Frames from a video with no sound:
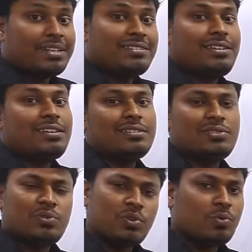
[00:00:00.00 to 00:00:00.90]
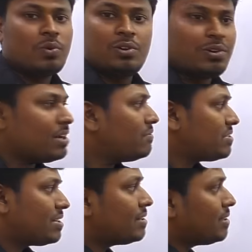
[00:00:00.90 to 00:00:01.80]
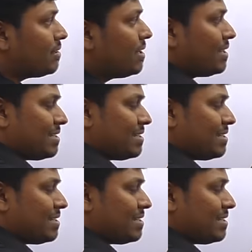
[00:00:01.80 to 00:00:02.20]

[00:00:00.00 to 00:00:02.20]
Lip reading: By seeing this, you don't want to confuse anything.